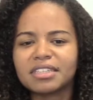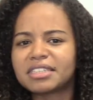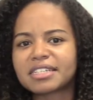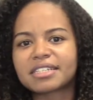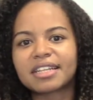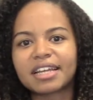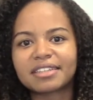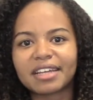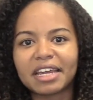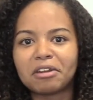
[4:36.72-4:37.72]
Doesn't
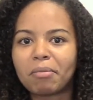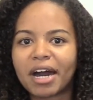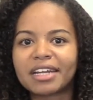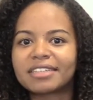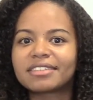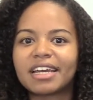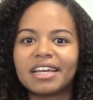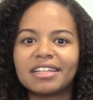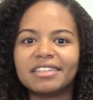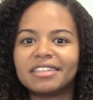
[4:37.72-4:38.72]
let anybody
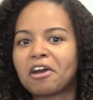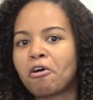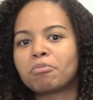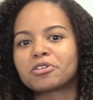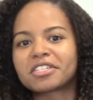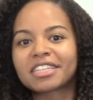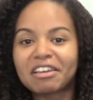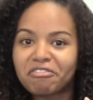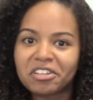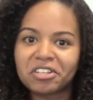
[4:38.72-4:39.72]
say the opposite,
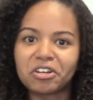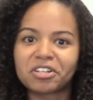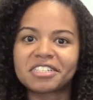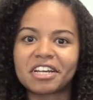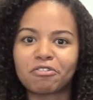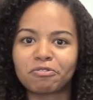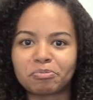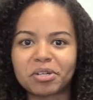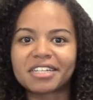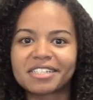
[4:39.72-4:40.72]
even yourself,
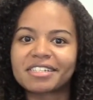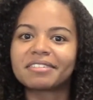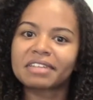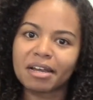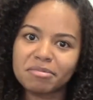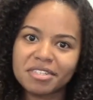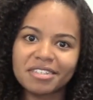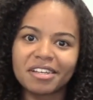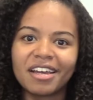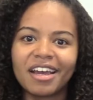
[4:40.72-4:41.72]
because
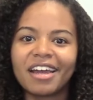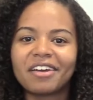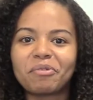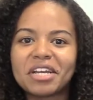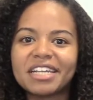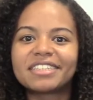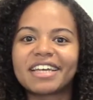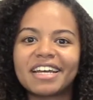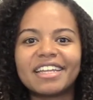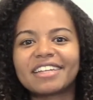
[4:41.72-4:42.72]
sometimes we
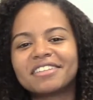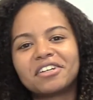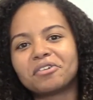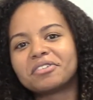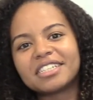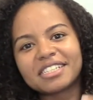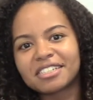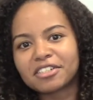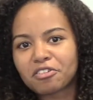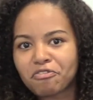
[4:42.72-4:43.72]
say that, no, this
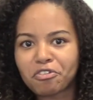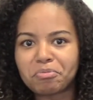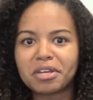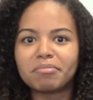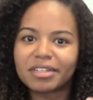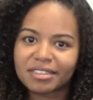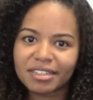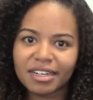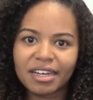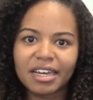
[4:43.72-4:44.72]
is not for me, but
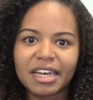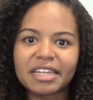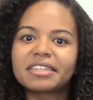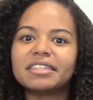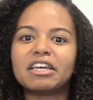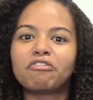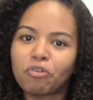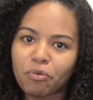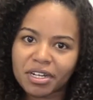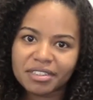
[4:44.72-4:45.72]
if
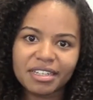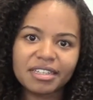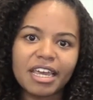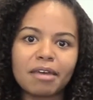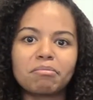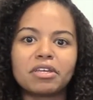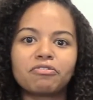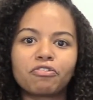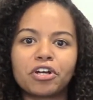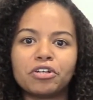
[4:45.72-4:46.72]
you want, it can be
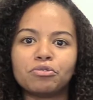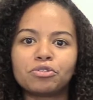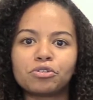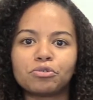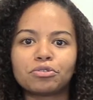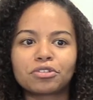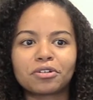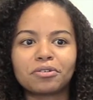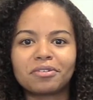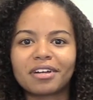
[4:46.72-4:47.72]
for you too.
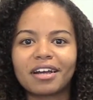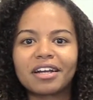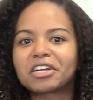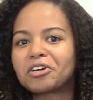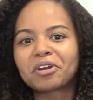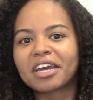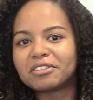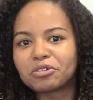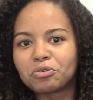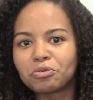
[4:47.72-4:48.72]
So girl
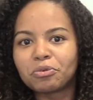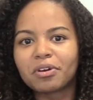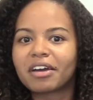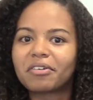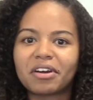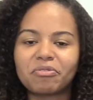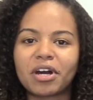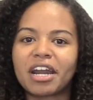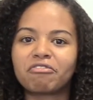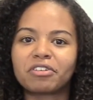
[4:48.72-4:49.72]
can do
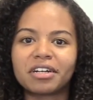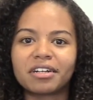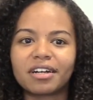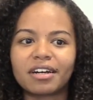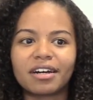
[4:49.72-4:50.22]
whatever